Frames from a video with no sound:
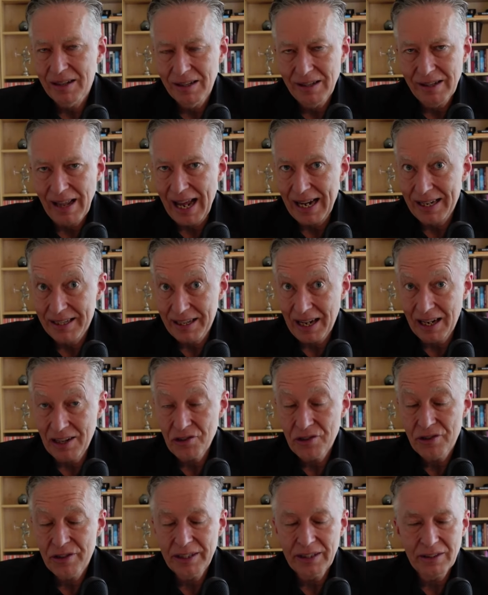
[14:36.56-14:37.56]
that
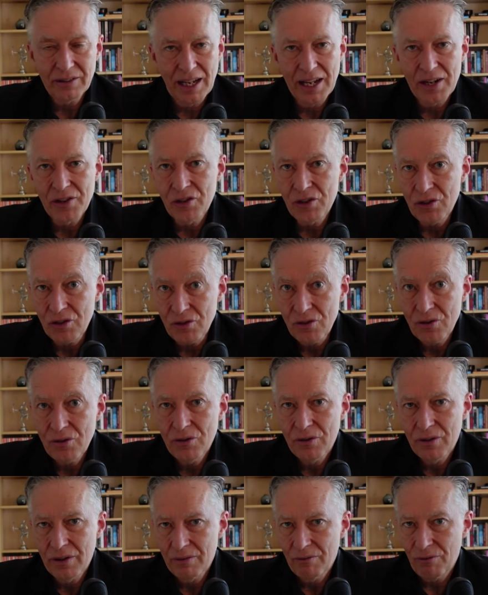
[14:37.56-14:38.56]
country, that
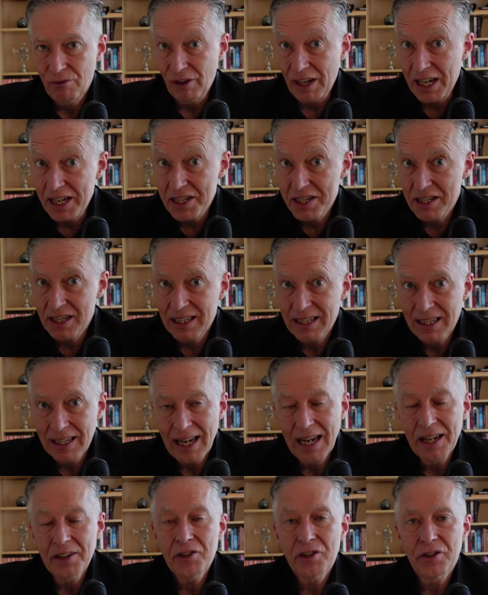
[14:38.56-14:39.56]
new fledgling
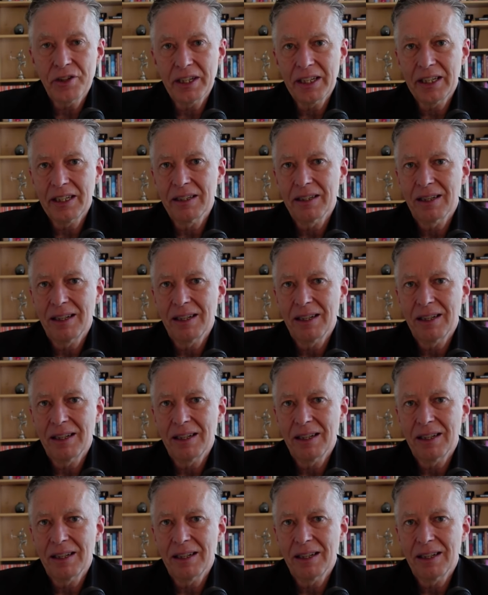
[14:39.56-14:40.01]
country,